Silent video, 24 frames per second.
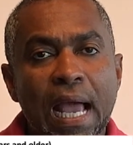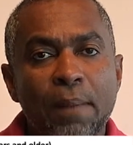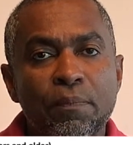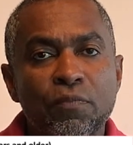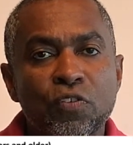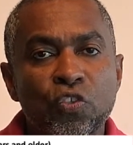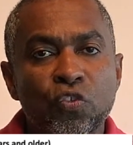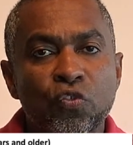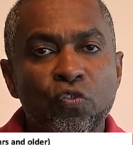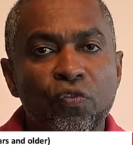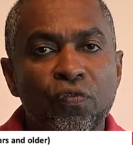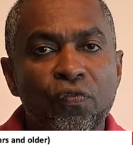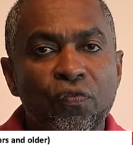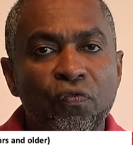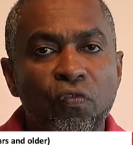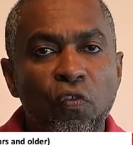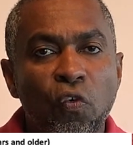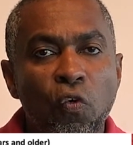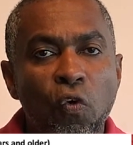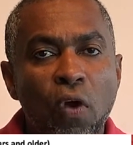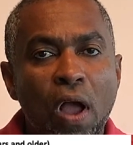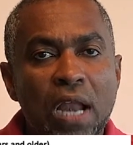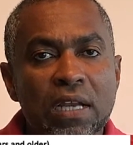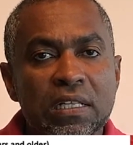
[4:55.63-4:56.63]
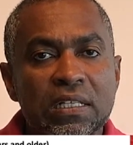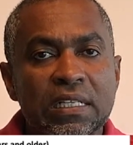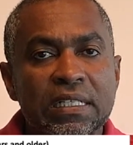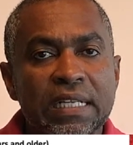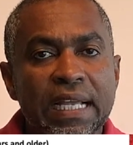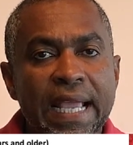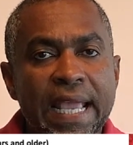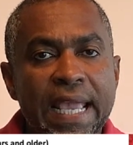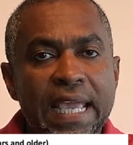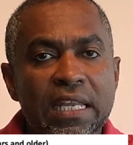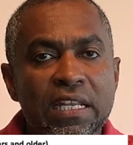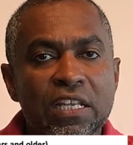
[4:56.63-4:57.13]
up to
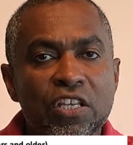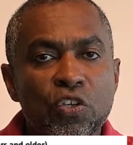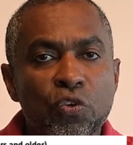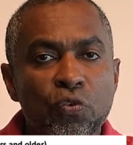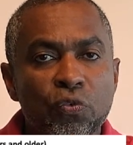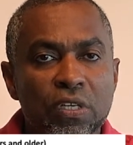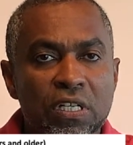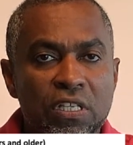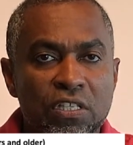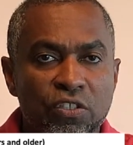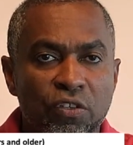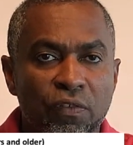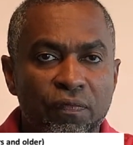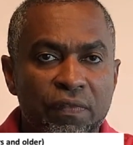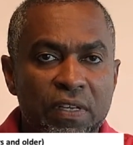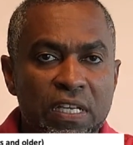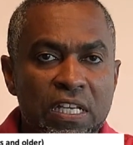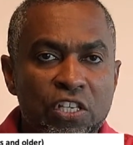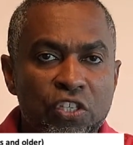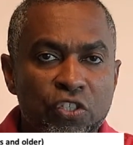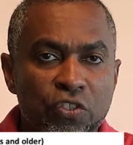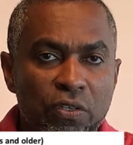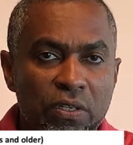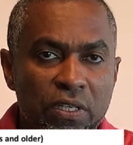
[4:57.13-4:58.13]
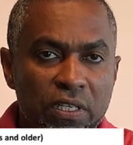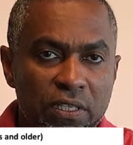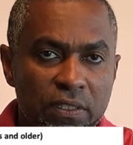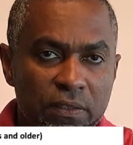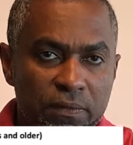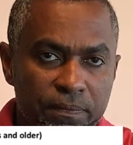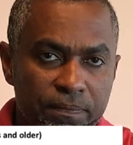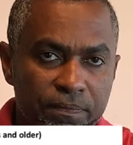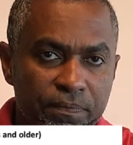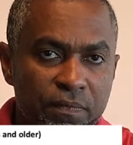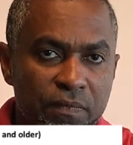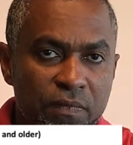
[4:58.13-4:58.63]
480 units of insulin.
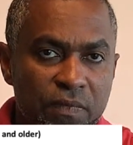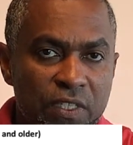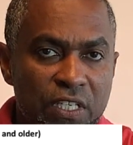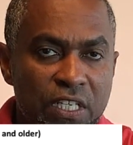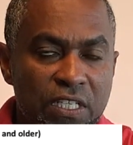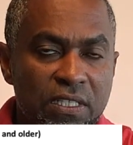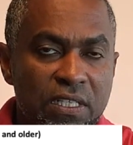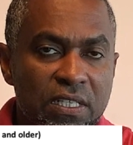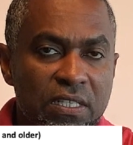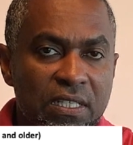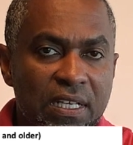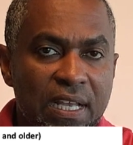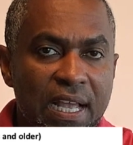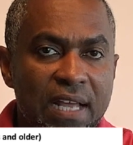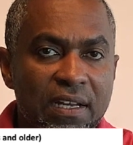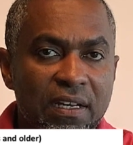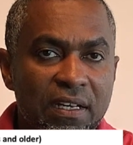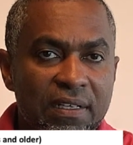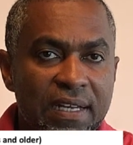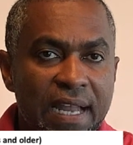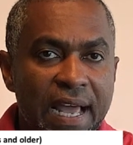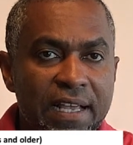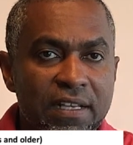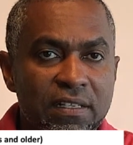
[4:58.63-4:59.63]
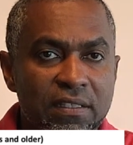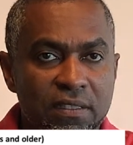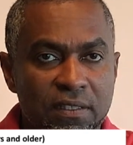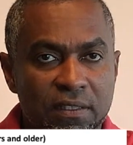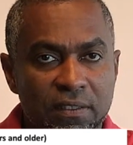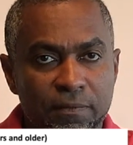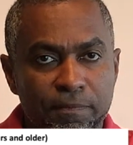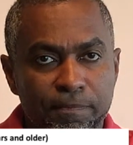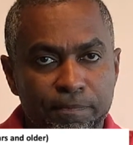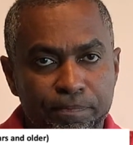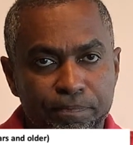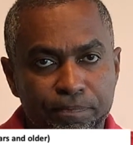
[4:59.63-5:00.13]
This is kind of
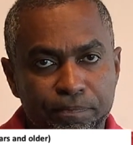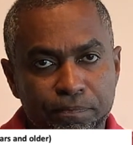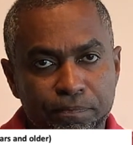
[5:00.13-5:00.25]
nice.